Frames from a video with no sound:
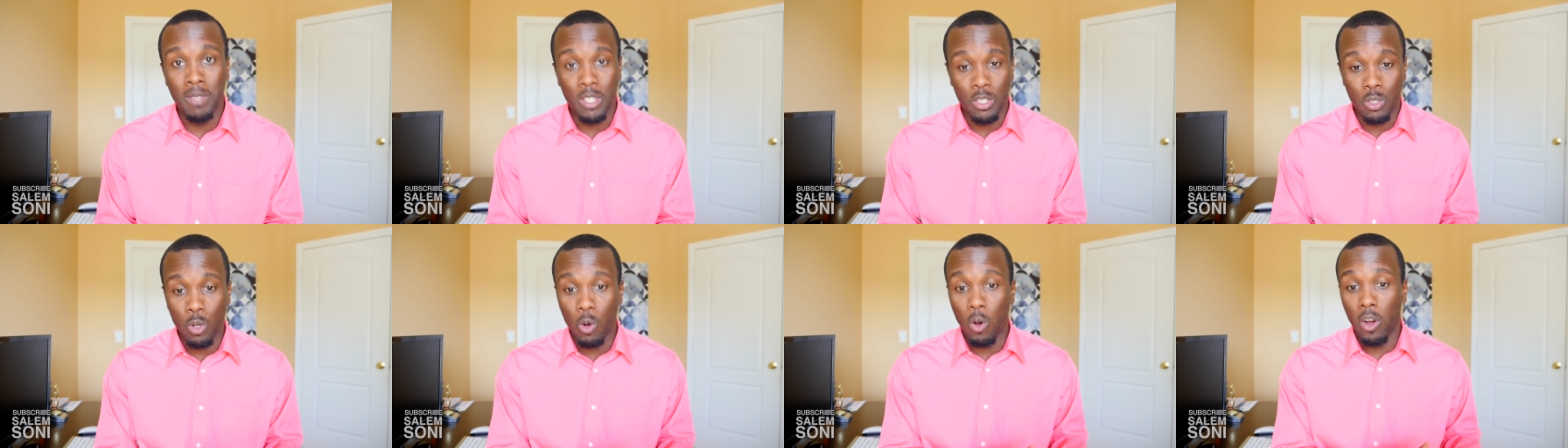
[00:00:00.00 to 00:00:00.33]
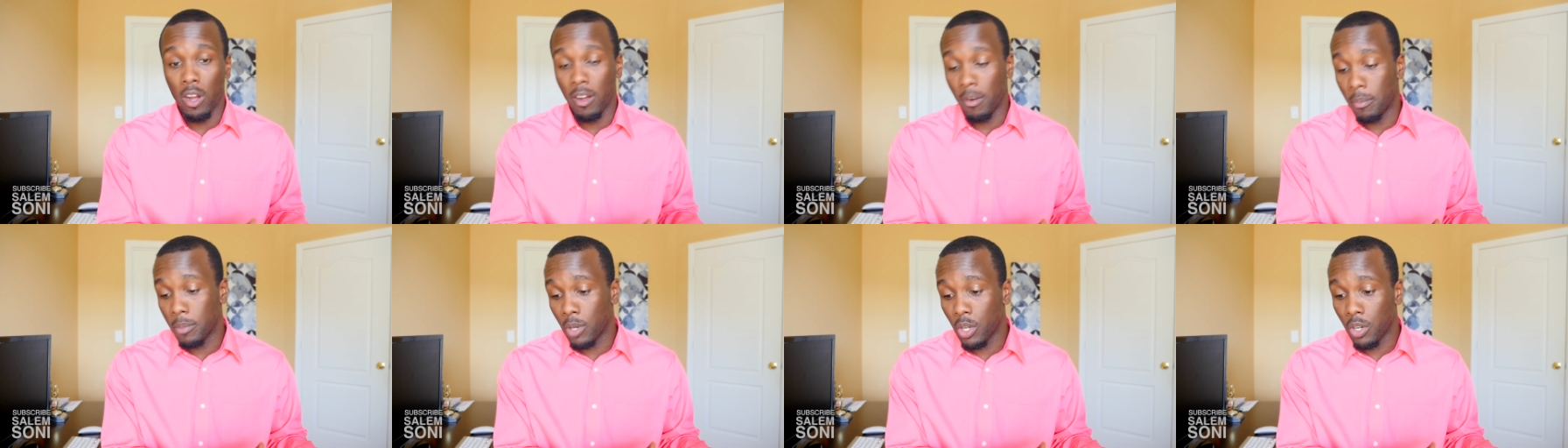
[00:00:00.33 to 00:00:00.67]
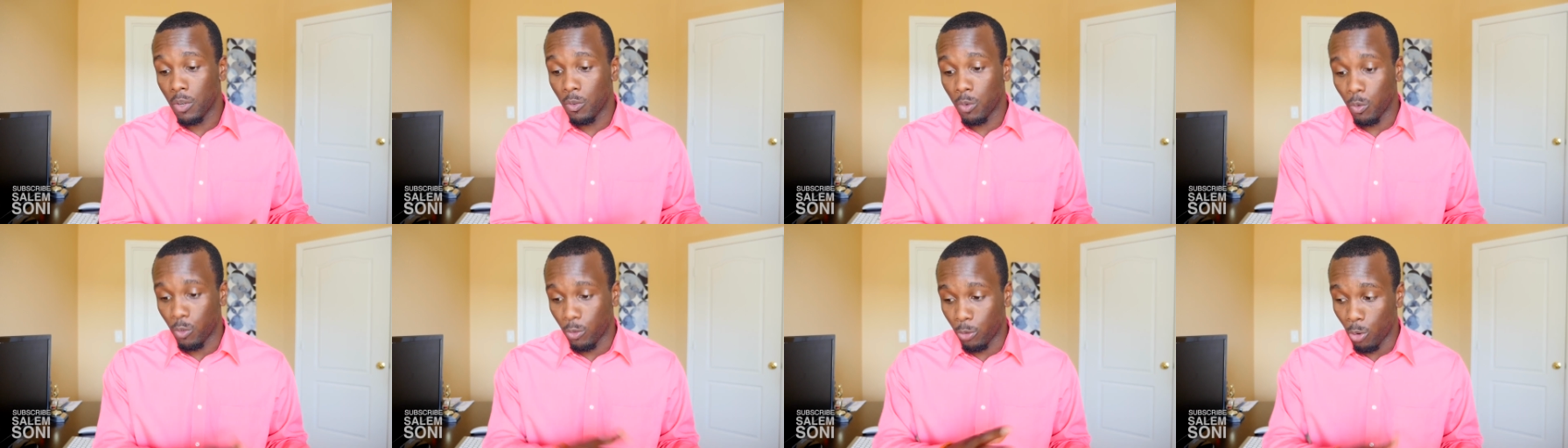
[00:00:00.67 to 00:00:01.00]
So I'm
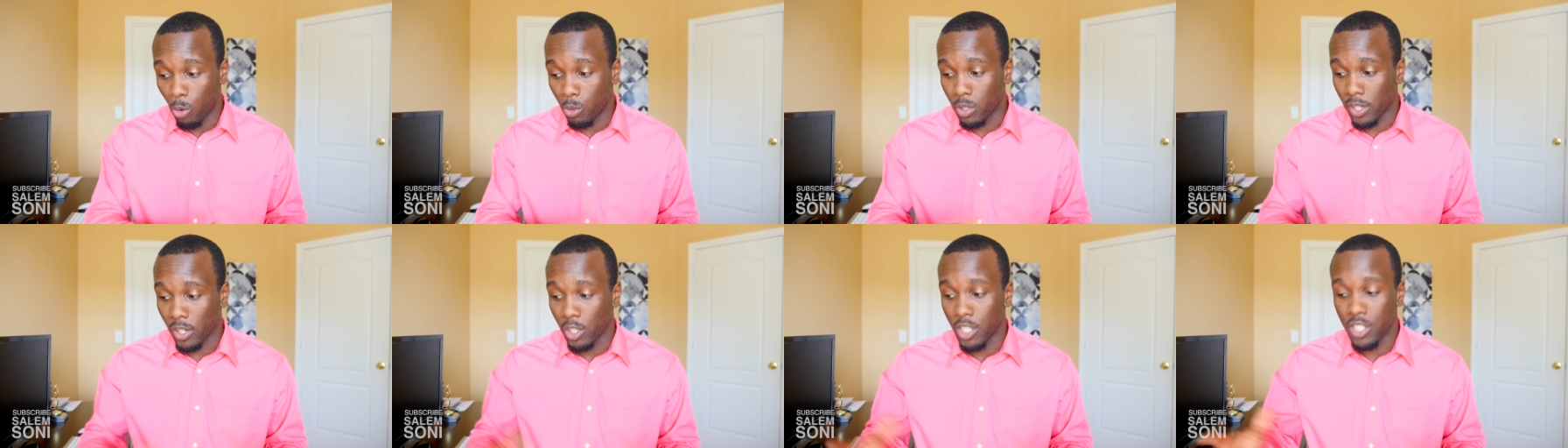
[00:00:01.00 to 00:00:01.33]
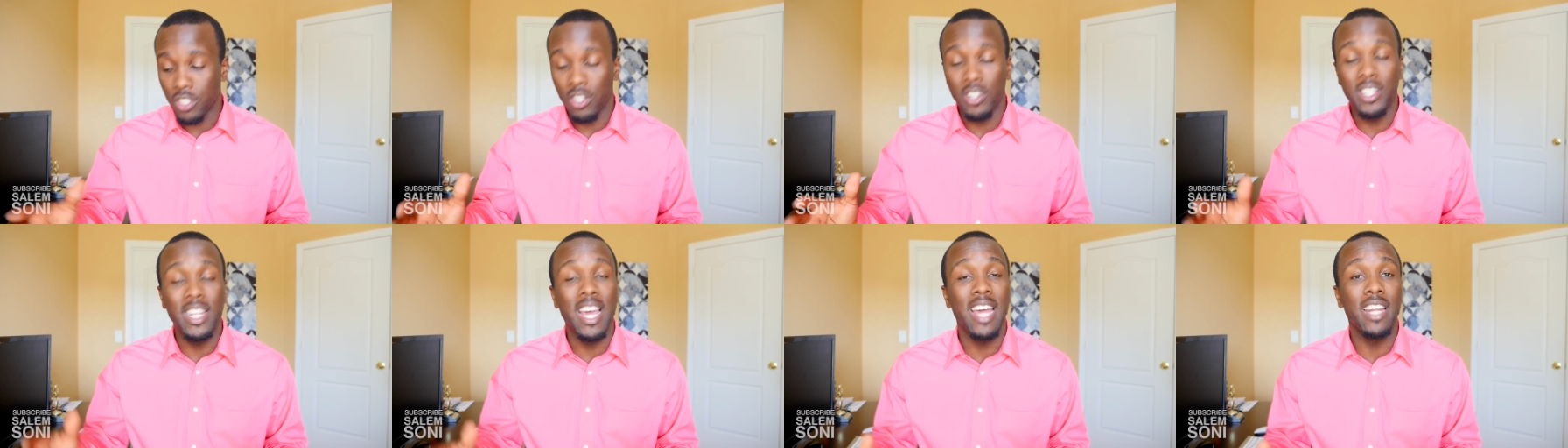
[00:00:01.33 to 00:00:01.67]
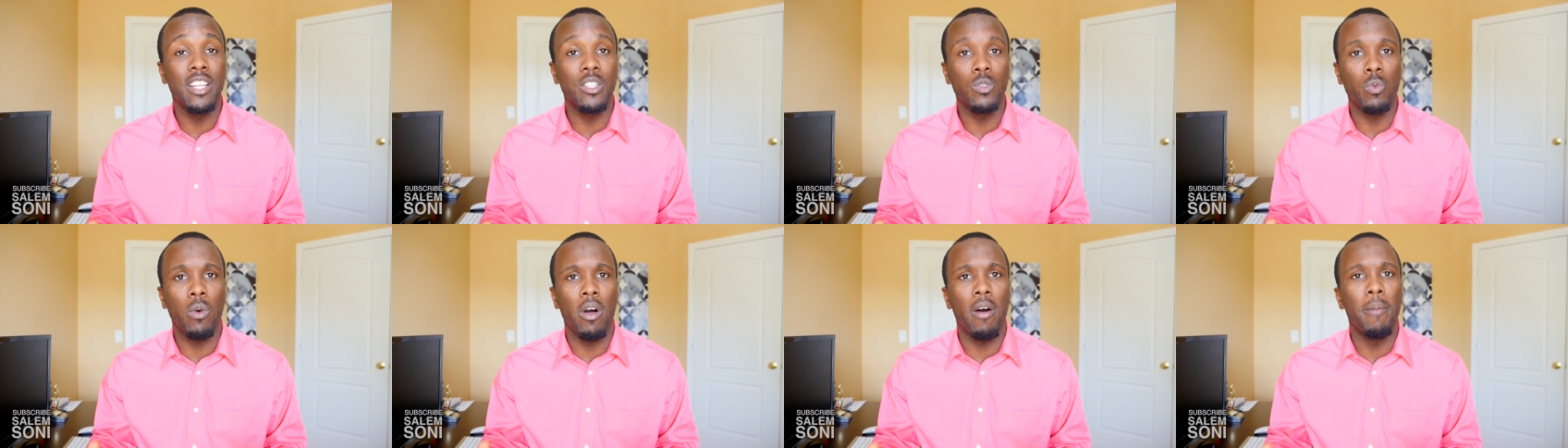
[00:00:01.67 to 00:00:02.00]
going to focus on that
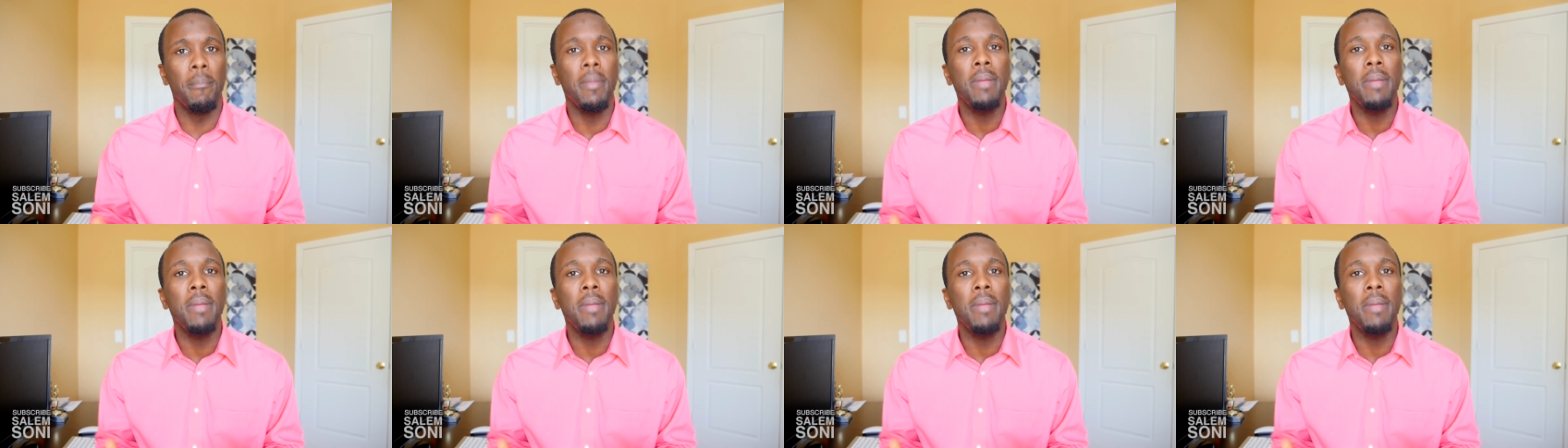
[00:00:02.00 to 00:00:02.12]
as well.